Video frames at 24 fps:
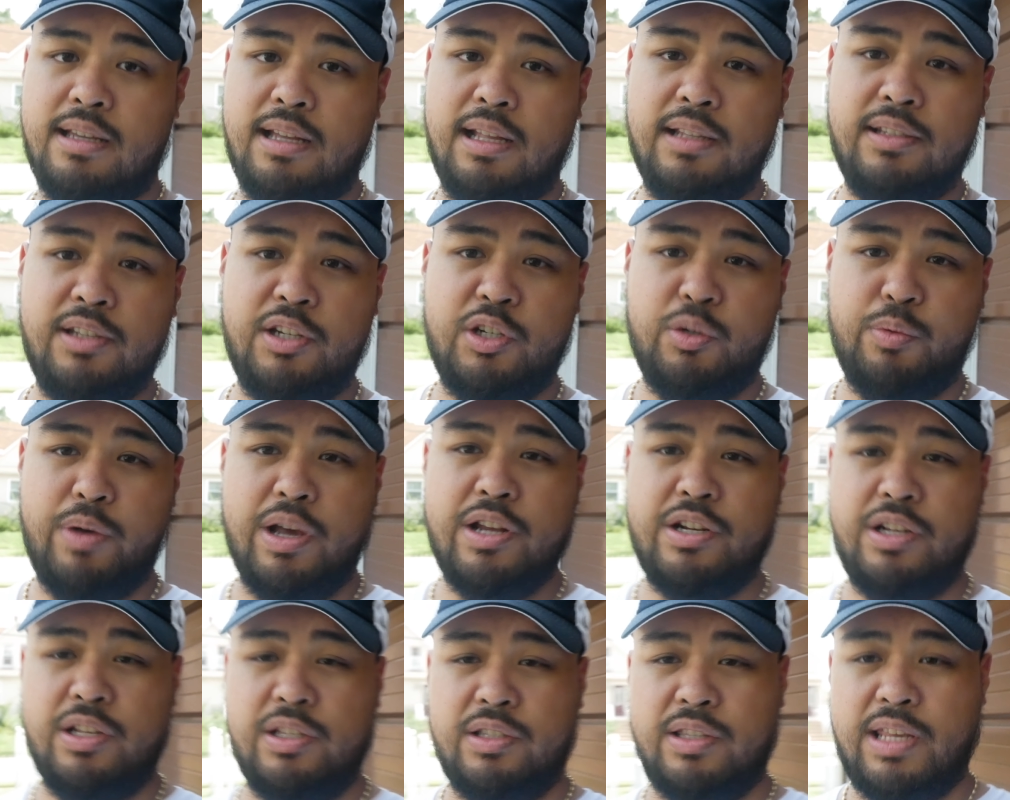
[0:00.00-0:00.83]
in
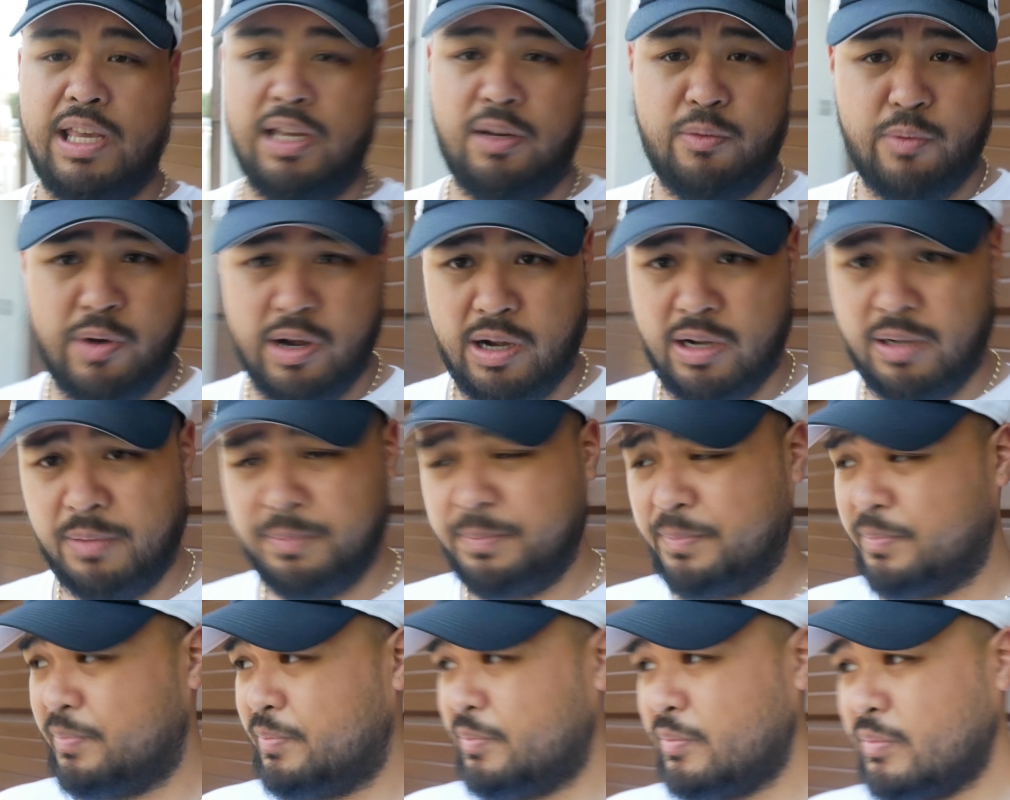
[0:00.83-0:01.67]
situations like where
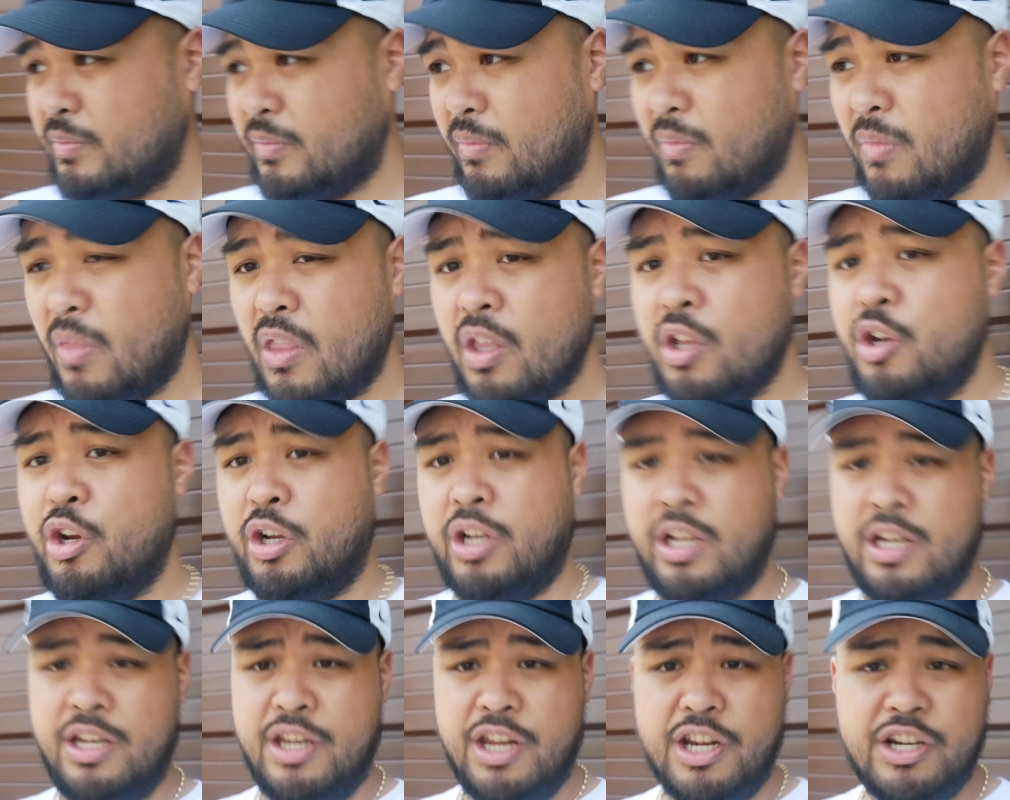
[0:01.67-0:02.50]
the
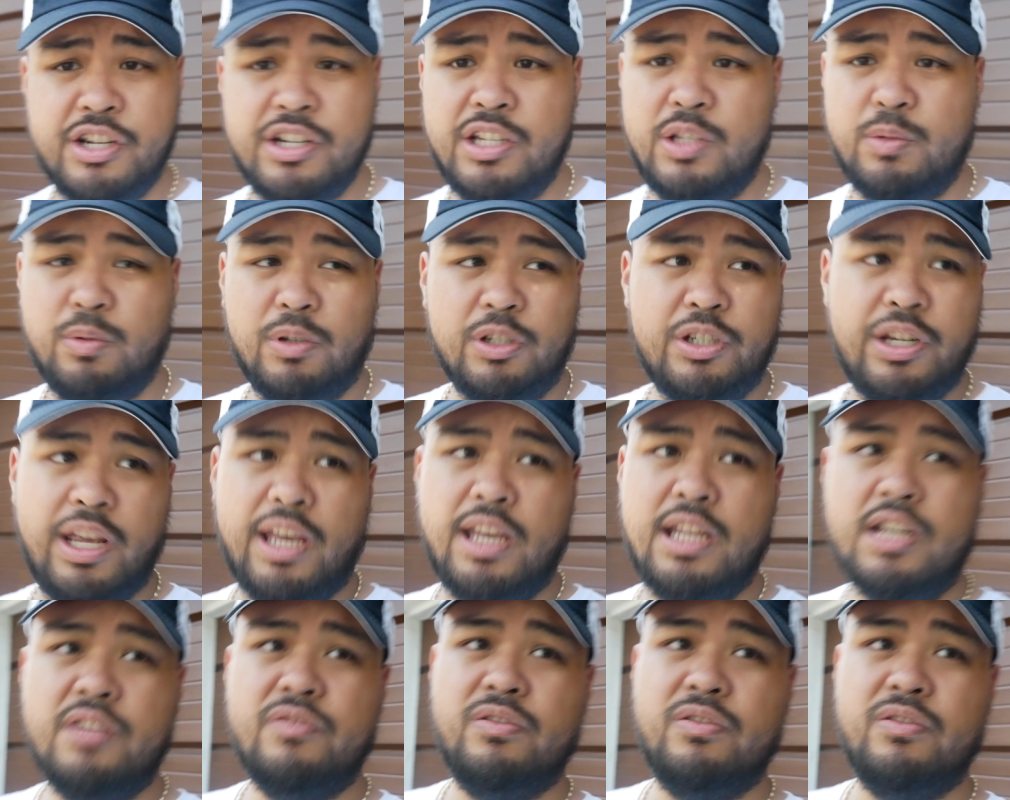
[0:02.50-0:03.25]
conditions will change